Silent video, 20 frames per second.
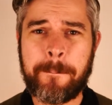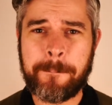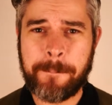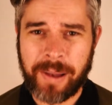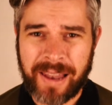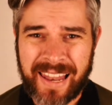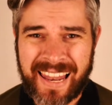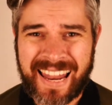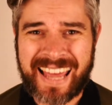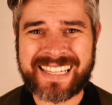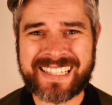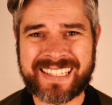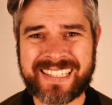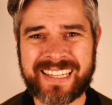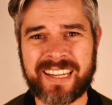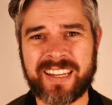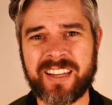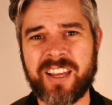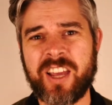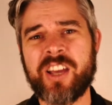
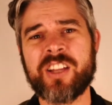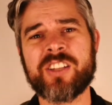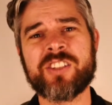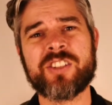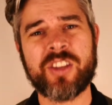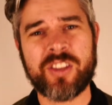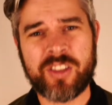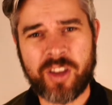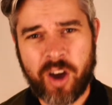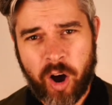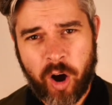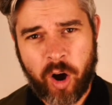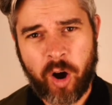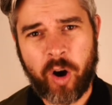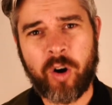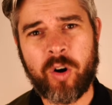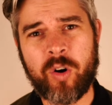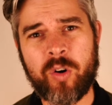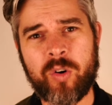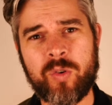blessing to the
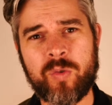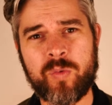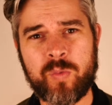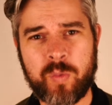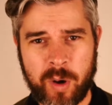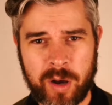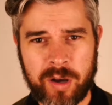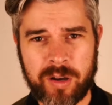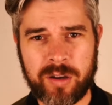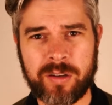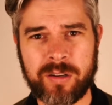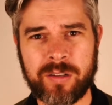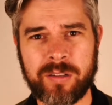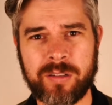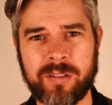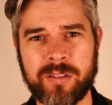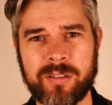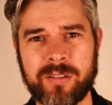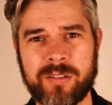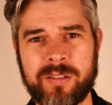whole
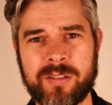world.